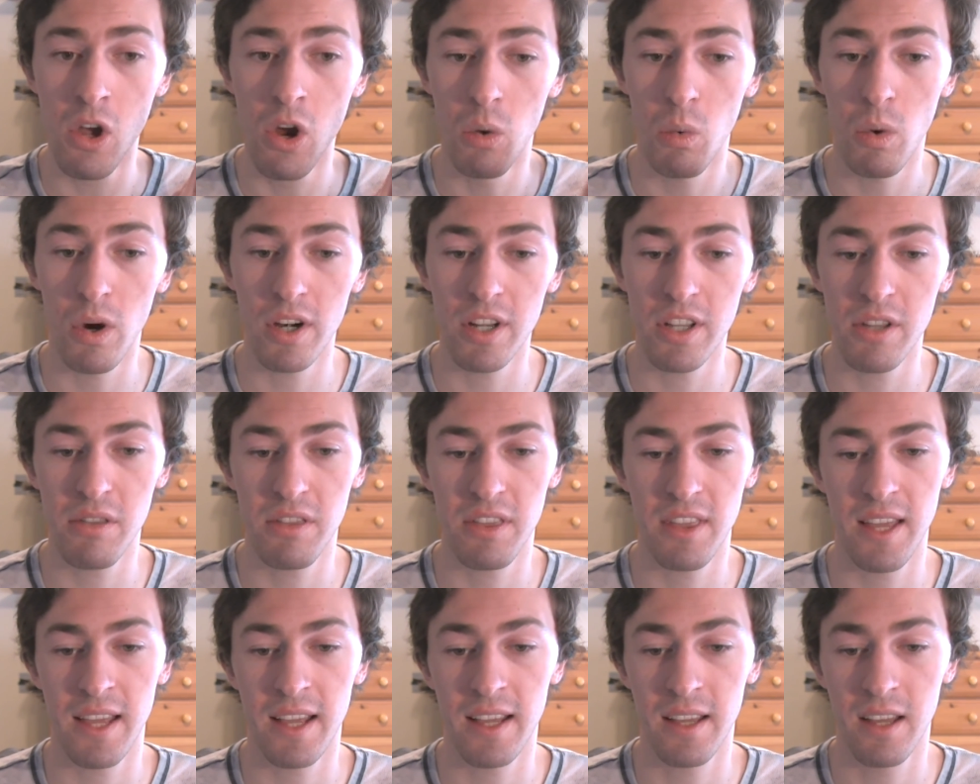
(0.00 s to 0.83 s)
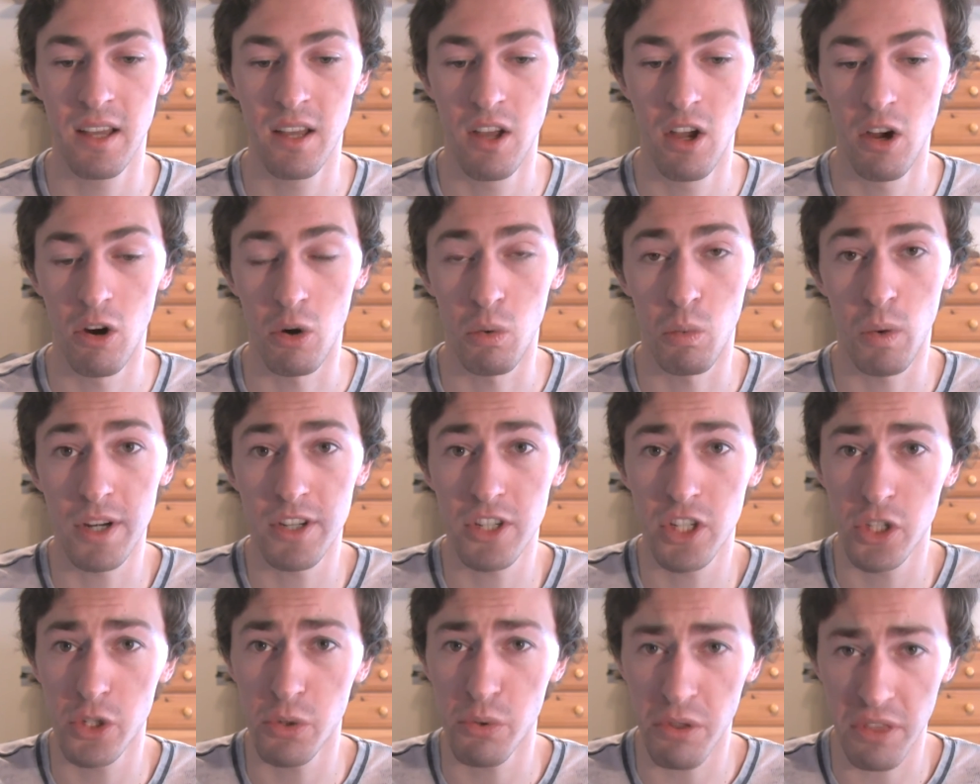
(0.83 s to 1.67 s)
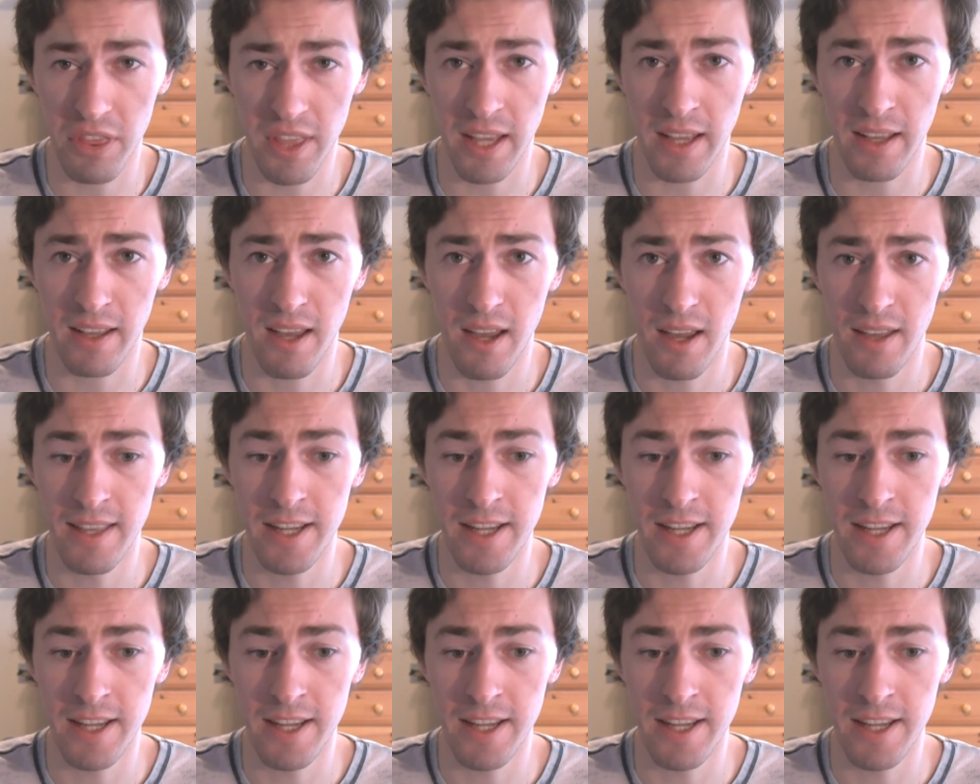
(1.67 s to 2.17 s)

where do you think, or what do you think